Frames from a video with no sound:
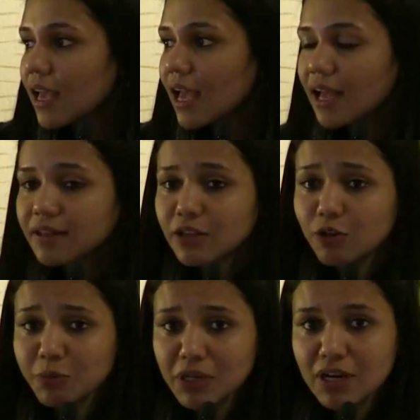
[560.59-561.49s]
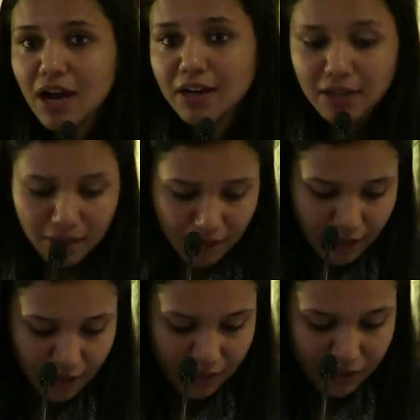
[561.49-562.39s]
And the human gut,
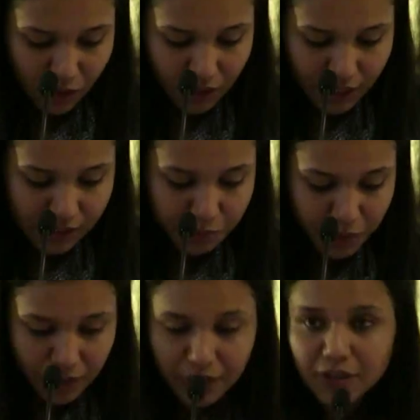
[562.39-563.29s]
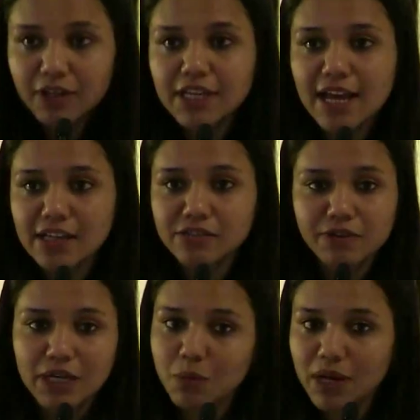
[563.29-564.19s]
in this context particularly, has a
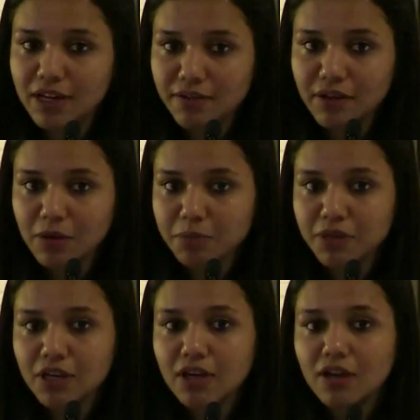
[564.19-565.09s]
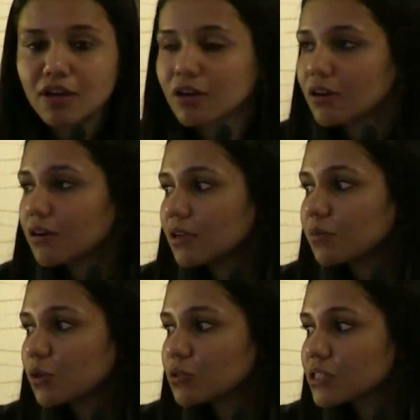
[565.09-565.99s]
very well-developed
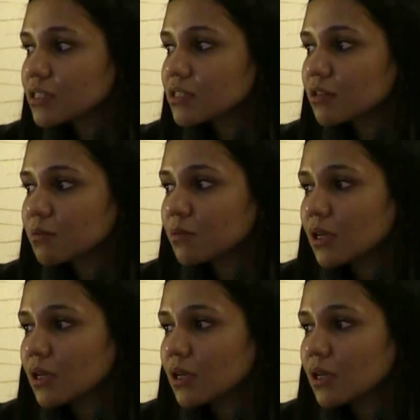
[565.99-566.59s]
immune system.